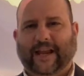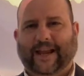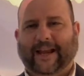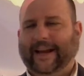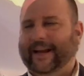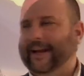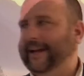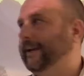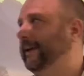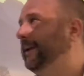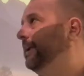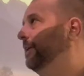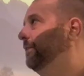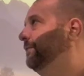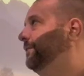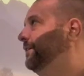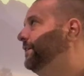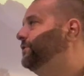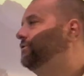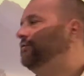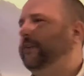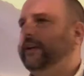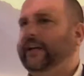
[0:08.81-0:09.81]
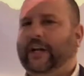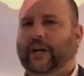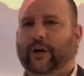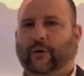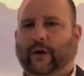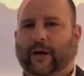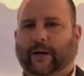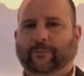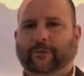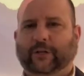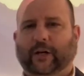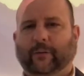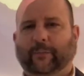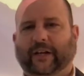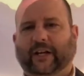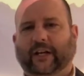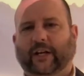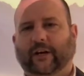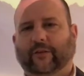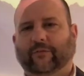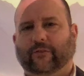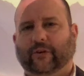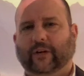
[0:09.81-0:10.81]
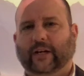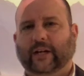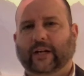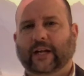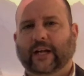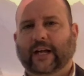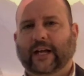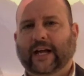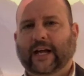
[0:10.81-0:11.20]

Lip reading: And in this video, I'm going to be covering